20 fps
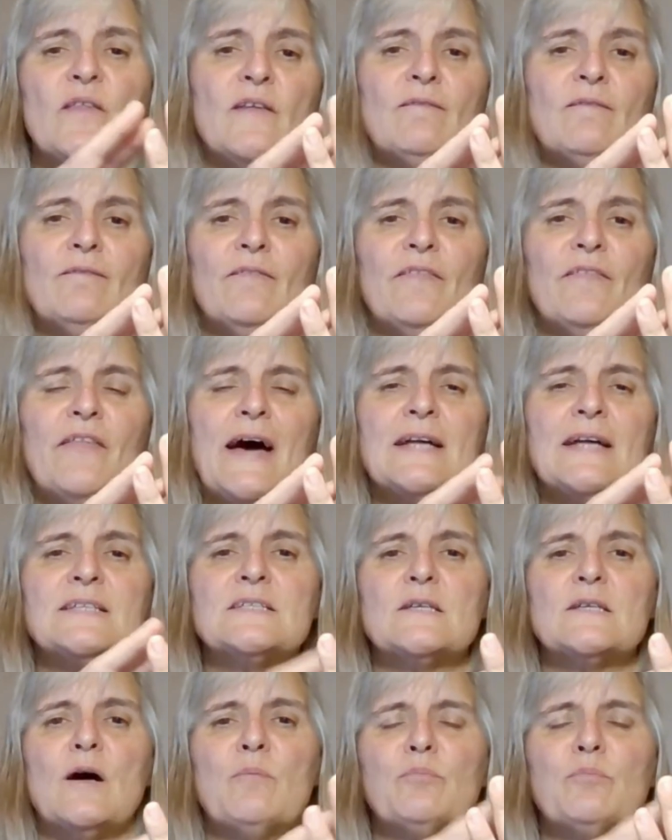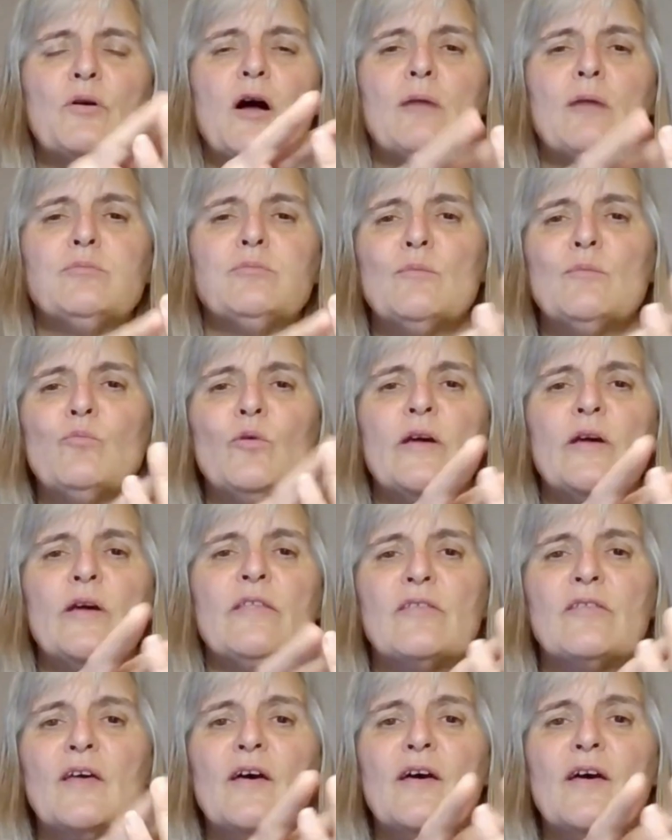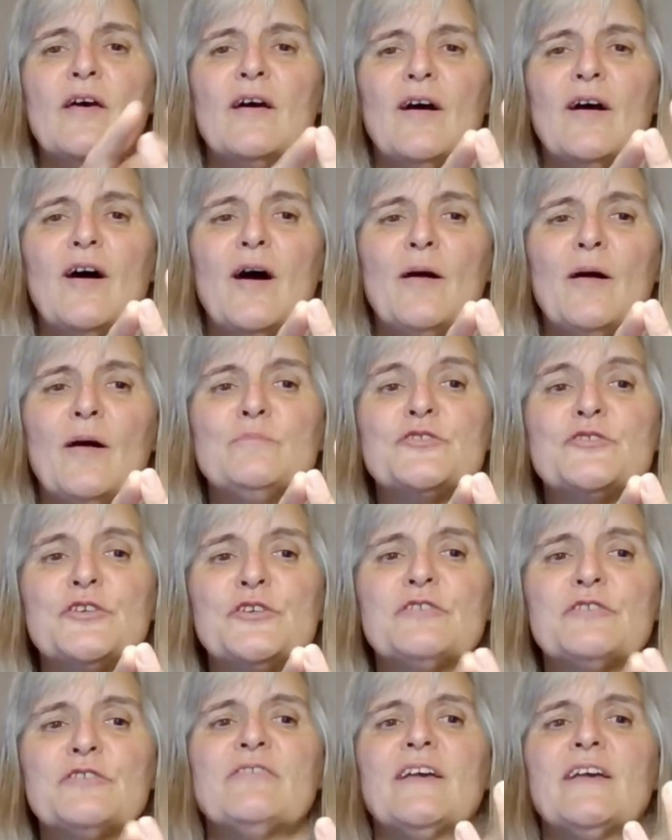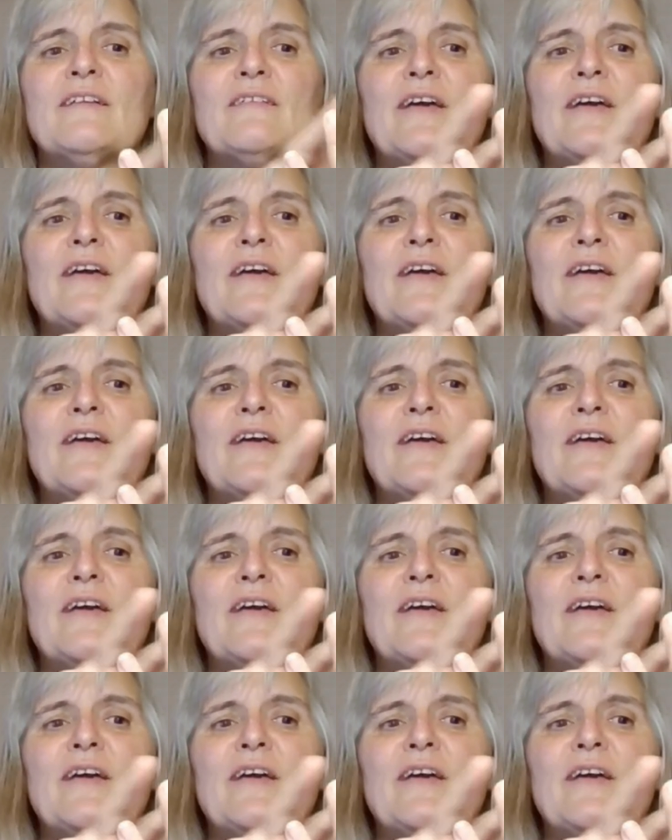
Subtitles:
then that's a problem with observing.